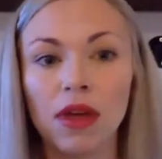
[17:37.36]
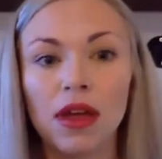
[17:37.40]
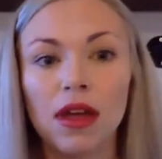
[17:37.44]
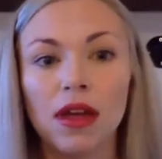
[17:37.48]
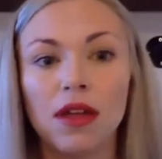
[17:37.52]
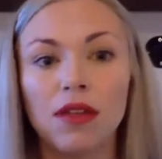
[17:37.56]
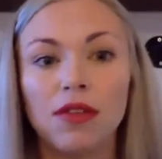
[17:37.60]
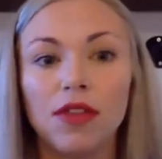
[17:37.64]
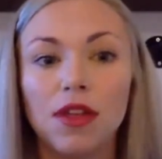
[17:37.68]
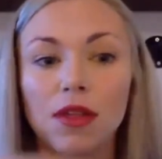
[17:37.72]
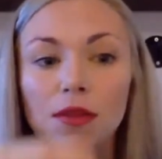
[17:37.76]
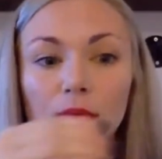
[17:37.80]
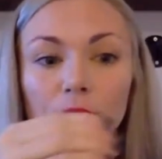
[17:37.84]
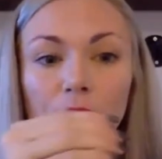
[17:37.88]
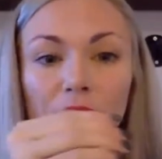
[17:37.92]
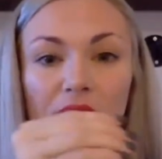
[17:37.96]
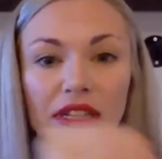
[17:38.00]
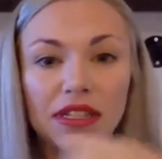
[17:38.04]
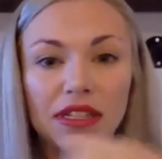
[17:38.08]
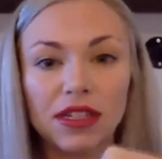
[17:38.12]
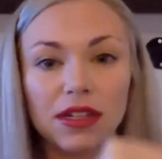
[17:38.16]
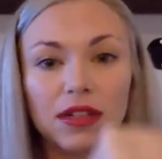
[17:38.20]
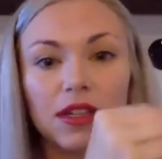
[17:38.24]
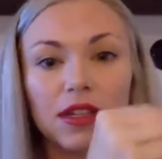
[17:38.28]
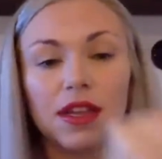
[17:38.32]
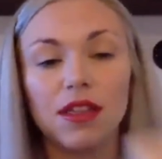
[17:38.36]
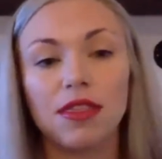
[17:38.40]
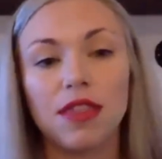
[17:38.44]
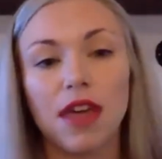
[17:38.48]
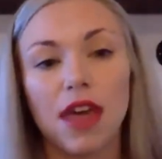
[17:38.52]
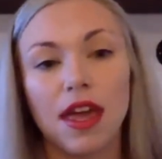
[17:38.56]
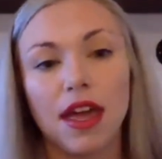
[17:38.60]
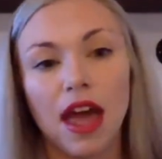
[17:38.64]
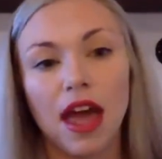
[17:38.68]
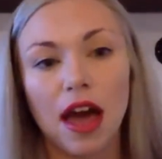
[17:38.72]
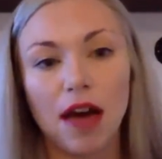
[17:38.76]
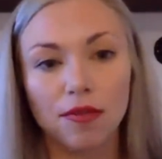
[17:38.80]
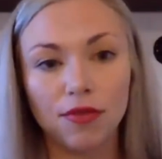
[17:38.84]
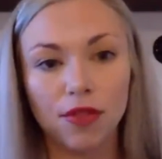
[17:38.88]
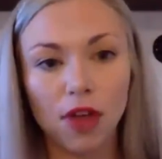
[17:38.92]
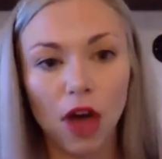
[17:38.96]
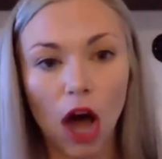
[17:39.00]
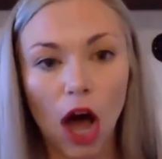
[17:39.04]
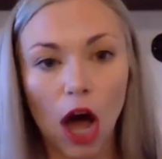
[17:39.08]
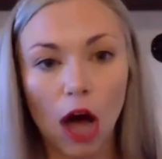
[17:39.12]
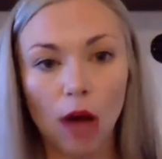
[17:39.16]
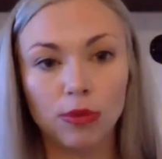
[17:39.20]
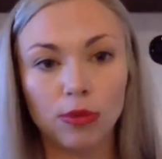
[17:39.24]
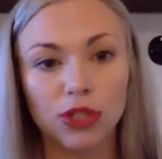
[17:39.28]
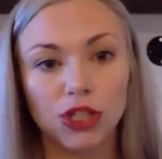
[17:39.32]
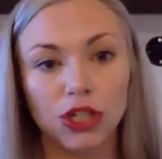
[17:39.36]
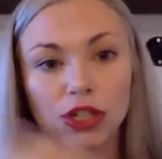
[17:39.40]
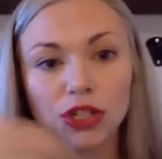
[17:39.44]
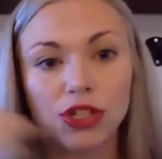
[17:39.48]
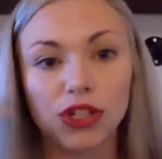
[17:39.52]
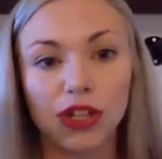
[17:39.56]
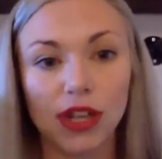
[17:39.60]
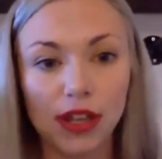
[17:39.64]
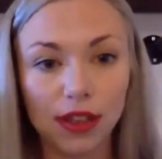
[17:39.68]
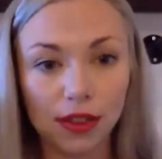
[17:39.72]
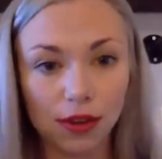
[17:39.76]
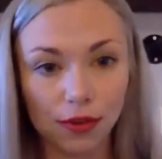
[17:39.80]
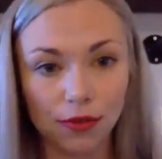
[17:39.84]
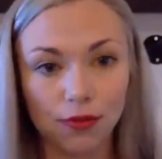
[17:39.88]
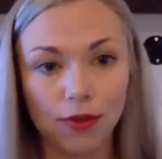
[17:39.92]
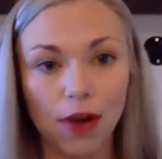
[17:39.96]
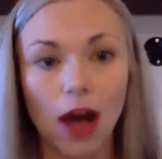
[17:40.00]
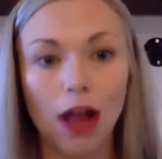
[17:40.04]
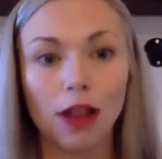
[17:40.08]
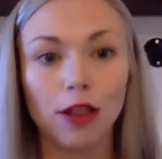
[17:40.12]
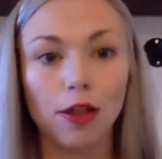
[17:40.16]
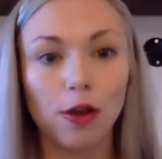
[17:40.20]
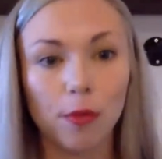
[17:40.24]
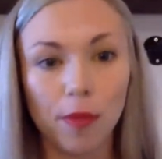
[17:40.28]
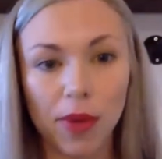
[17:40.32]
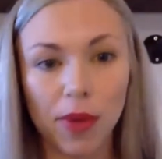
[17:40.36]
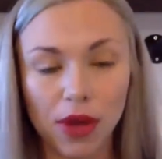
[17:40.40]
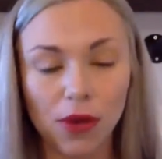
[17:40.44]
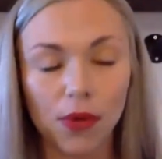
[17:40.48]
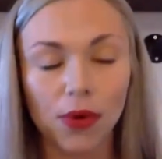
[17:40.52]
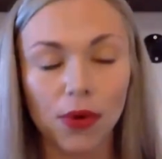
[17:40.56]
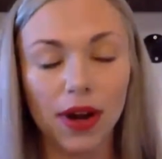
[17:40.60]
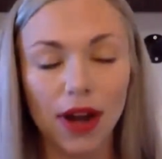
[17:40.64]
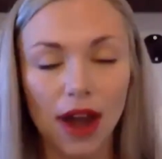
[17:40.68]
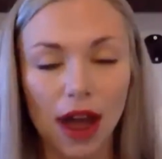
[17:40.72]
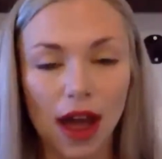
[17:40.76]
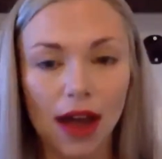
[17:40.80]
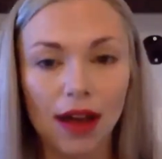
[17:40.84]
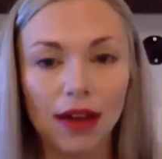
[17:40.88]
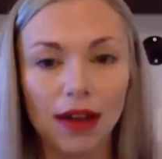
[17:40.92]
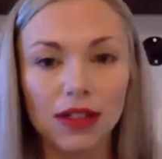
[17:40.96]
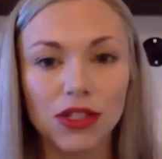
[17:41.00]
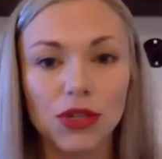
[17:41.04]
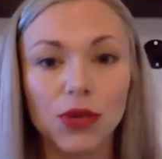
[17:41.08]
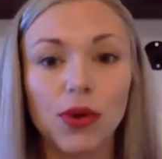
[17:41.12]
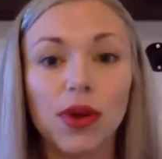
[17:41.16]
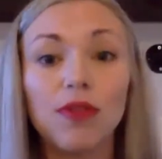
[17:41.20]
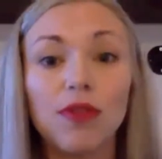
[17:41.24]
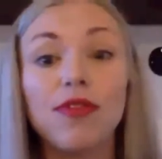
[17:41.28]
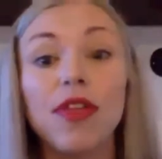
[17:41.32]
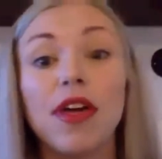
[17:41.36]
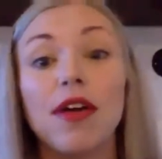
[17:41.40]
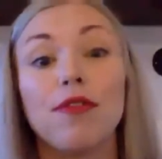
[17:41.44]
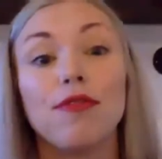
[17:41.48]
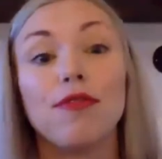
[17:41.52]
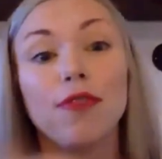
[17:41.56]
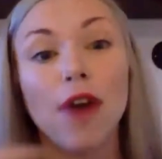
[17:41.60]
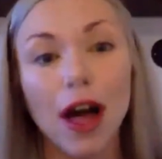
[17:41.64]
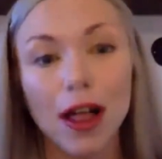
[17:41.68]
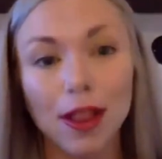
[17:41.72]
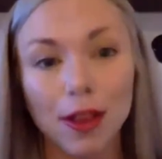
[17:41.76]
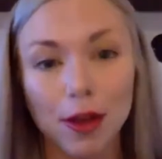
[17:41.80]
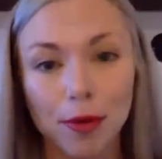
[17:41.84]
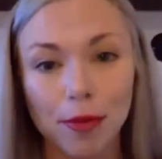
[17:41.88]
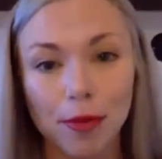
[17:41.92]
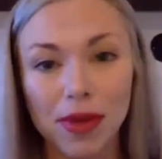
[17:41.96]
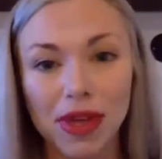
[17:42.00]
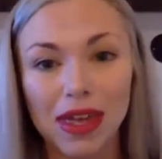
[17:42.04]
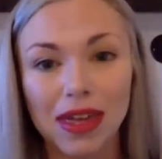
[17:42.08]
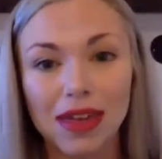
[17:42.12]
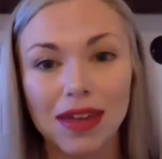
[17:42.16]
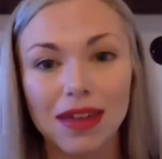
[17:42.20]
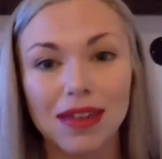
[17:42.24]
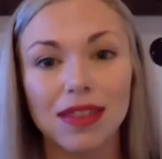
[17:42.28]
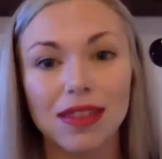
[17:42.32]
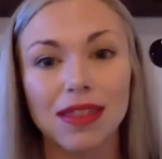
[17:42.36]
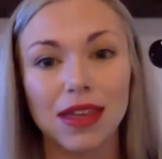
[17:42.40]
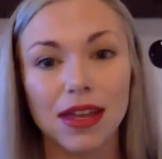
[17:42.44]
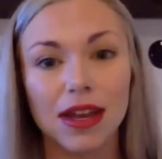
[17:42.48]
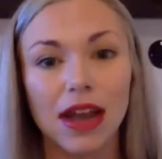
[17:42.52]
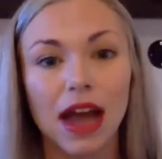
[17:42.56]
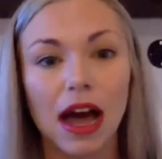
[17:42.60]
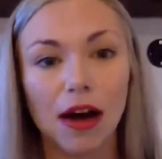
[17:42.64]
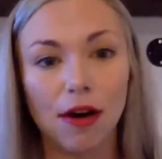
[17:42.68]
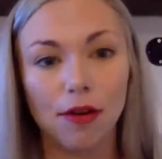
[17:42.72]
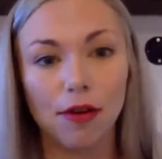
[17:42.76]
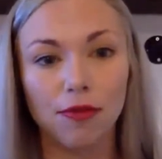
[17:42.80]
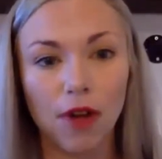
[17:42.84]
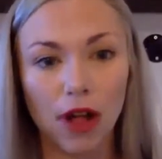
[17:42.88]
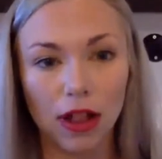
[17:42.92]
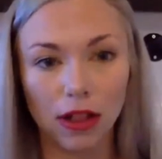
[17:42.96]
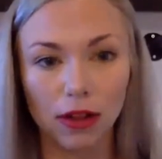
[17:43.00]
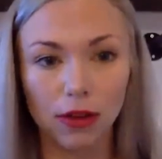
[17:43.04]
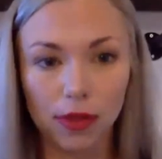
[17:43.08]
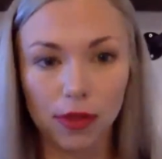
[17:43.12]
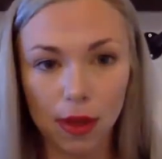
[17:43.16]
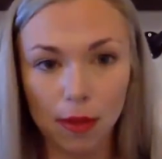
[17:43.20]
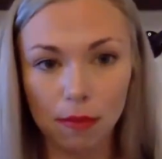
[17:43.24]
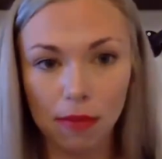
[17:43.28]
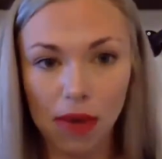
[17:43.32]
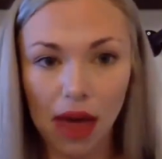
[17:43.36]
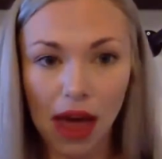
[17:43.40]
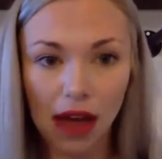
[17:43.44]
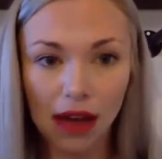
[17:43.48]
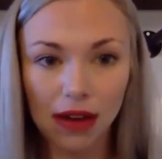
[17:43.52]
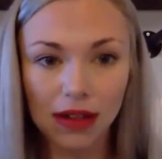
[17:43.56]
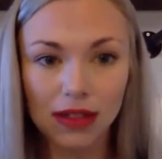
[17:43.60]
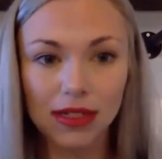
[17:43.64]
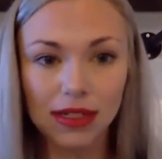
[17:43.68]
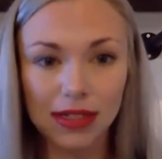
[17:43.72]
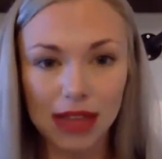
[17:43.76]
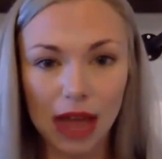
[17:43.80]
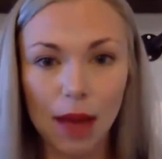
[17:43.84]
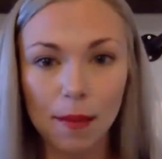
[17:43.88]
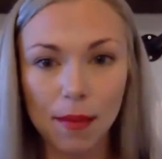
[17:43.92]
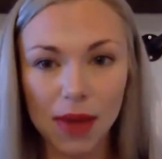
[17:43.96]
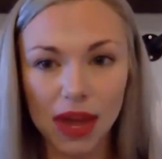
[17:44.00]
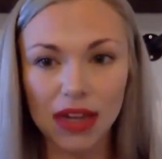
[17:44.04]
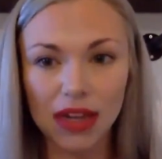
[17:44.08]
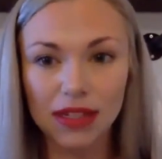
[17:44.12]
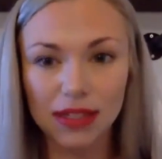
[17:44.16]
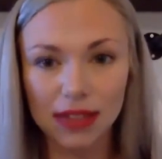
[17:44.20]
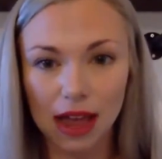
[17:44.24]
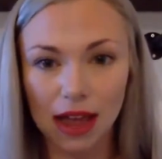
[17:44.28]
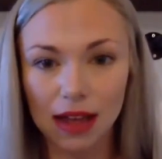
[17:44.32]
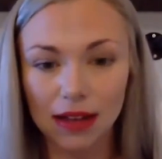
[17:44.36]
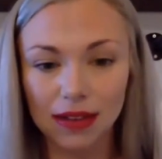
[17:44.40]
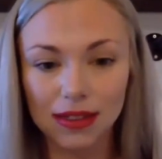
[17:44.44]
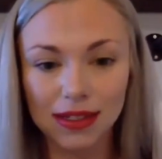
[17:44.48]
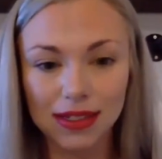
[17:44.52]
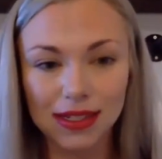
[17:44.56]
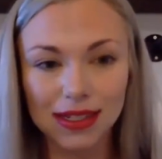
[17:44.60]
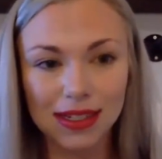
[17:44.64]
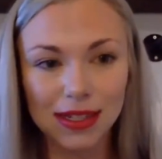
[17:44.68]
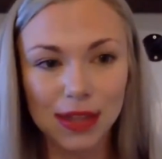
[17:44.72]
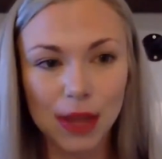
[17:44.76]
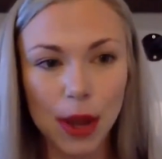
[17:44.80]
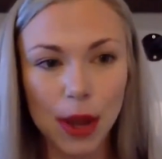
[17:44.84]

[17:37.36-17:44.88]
then basically they have the option to either follow me or not. So if they follow me, then I'll follow them back. Does that make sense?